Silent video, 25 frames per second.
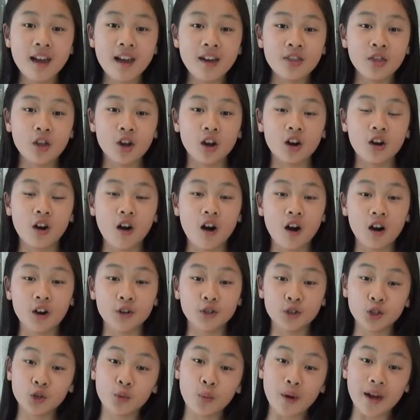there are
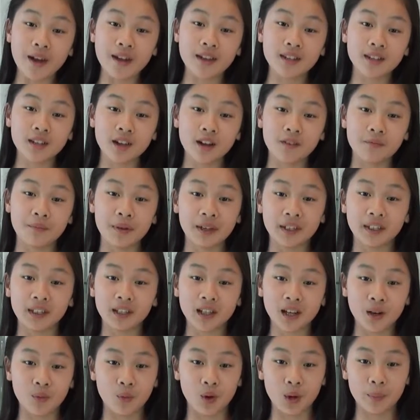two ways of making
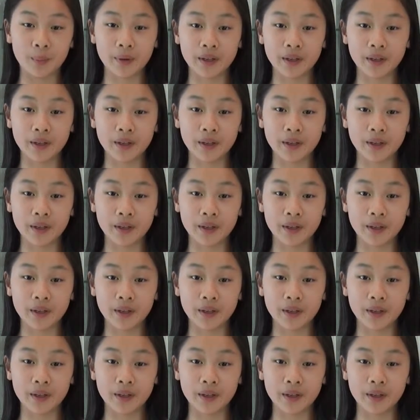a warm